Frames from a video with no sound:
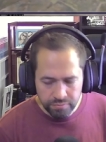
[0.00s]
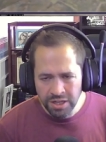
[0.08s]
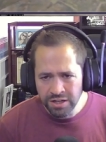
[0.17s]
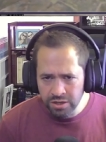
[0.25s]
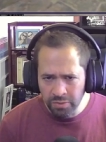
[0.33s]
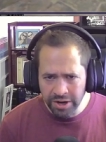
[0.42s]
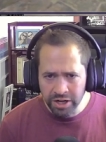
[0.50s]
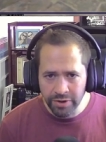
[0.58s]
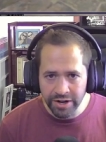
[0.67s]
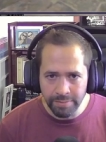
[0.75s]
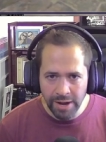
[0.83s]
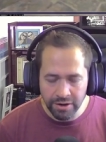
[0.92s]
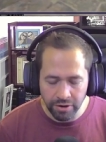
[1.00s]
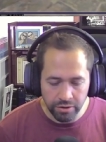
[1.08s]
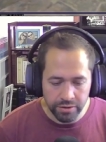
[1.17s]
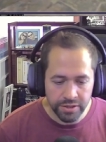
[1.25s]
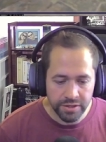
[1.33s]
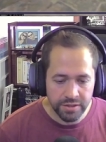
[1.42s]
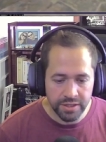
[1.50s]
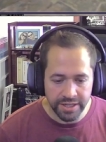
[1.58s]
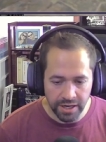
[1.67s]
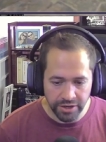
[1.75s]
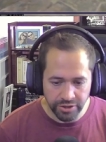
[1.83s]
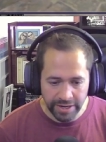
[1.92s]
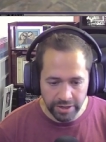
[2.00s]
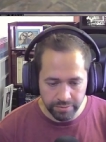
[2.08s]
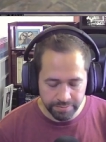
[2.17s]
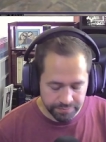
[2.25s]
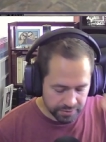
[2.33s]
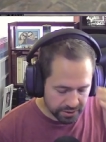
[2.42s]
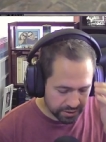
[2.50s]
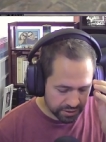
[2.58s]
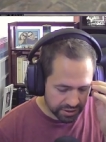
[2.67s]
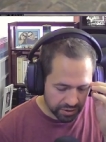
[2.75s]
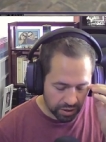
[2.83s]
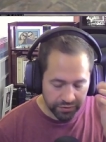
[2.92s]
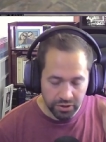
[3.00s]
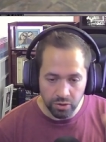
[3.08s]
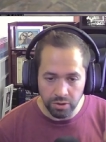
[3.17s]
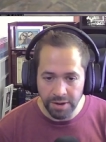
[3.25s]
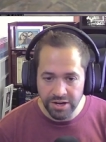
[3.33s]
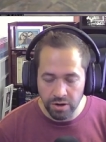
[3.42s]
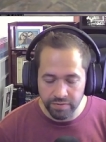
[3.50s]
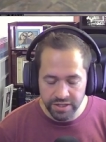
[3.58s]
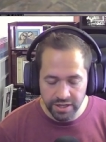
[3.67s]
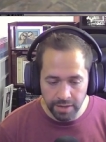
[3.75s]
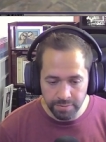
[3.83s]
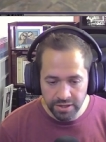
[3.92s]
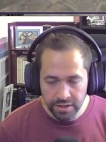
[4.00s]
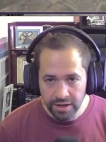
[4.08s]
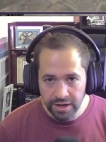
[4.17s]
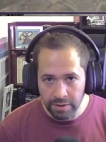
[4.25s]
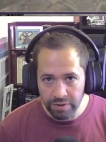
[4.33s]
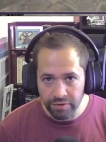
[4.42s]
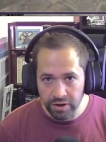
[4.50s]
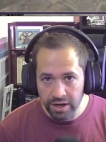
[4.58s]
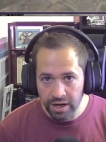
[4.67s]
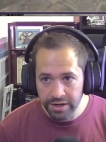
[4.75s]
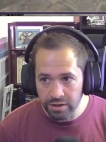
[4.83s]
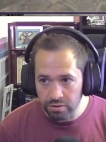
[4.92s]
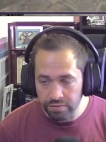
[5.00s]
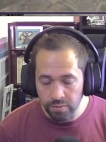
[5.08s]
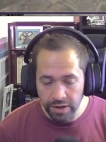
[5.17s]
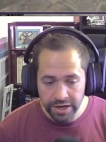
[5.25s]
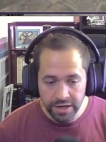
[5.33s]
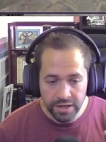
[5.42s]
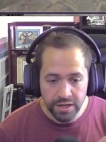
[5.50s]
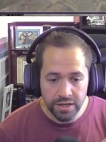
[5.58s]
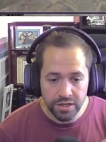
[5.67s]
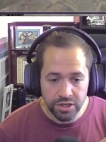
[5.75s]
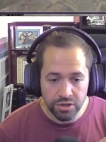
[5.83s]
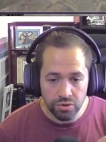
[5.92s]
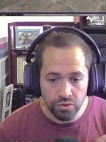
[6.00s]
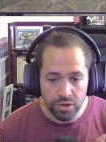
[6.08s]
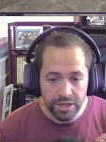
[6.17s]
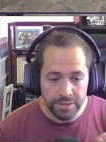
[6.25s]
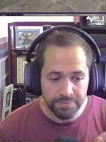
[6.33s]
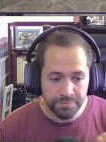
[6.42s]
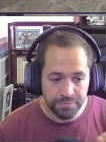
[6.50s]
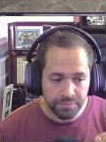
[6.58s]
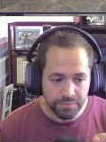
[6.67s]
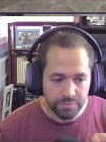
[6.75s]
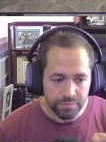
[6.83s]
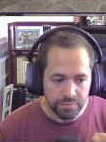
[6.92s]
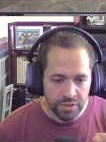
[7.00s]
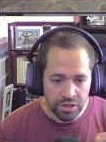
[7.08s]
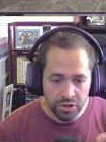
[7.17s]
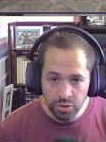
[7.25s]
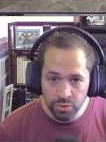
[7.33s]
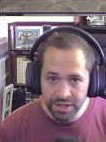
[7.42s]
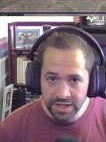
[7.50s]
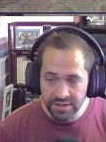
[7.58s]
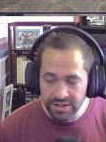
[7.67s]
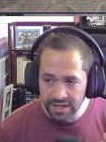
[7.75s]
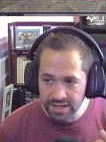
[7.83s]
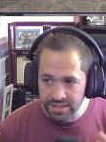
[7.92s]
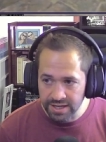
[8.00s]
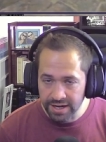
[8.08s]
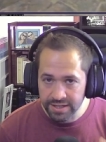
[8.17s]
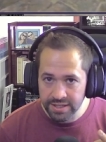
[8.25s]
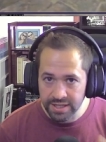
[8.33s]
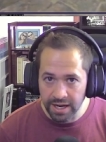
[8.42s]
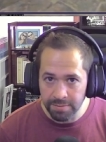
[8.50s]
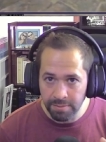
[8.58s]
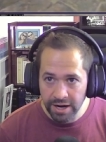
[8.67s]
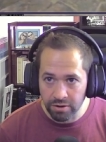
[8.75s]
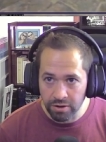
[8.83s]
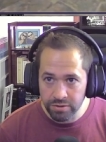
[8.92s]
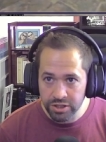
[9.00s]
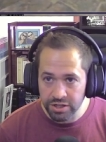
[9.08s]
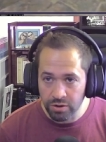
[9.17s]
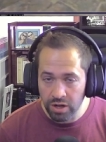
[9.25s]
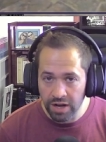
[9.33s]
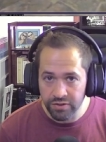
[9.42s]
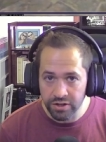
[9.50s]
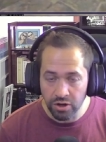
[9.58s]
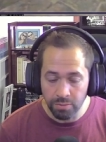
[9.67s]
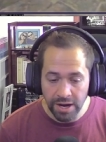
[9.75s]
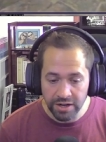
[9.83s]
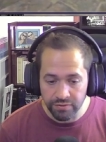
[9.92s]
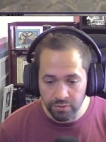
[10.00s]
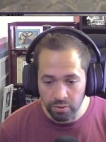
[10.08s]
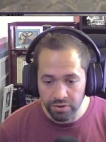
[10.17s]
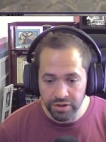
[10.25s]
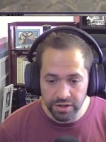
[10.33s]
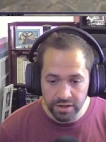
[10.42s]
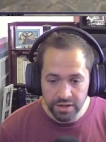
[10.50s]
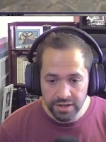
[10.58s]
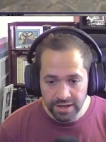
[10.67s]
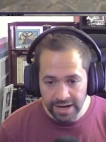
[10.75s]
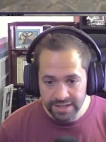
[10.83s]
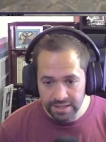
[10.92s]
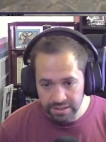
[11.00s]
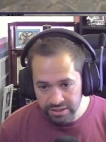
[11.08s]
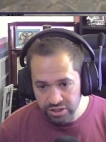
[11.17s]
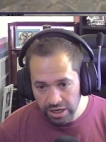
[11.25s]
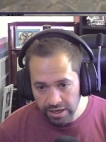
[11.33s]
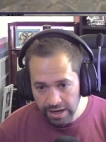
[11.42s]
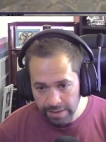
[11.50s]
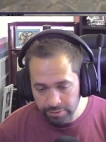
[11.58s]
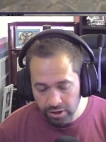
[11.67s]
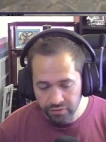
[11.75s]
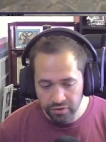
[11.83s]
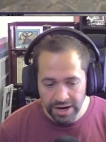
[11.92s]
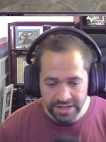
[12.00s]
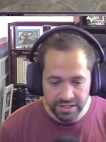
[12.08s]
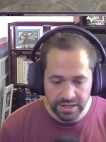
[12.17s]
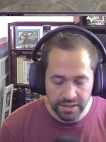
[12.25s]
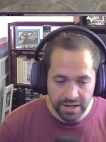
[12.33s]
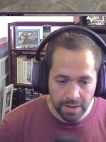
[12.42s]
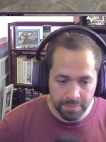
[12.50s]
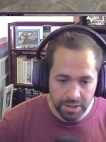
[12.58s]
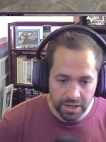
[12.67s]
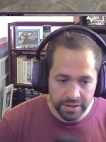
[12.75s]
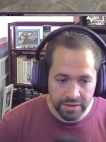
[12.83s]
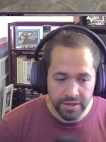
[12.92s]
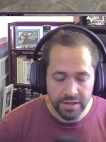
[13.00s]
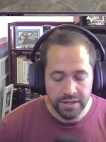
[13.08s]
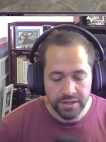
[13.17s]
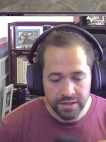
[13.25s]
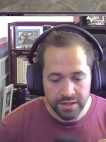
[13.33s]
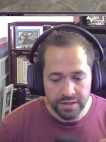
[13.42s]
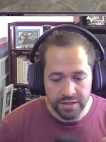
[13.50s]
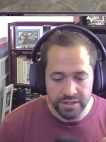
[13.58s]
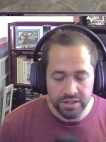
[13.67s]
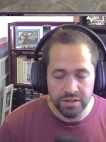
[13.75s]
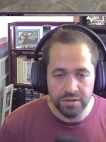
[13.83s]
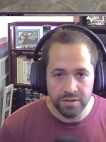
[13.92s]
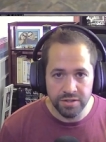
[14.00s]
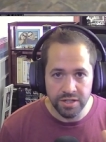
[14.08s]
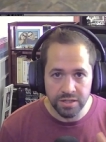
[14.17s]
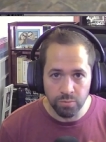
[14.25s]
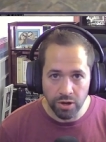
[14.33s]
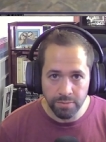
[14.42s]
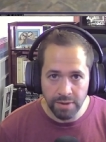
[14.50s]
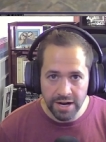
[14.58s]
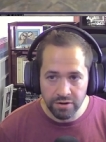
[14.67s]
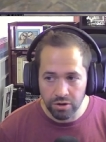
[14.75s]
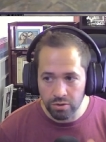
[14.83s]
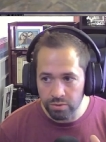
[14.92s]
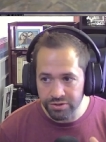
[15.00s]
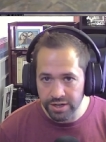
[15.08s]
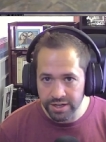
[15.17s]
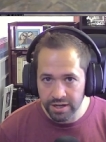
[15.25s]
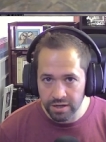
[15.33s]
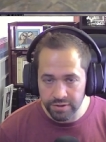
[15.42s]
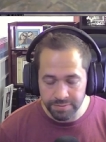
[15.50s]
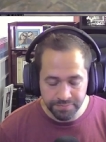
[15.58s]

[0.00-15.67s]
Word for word: you want to create a macro to get on your mount, so you don't have to go in the menu every time. However, I know of a way to do it in the exact same macro so you don't have to go back and forth and accidentally hop off or accidentally hop on. This one macro will take care of it.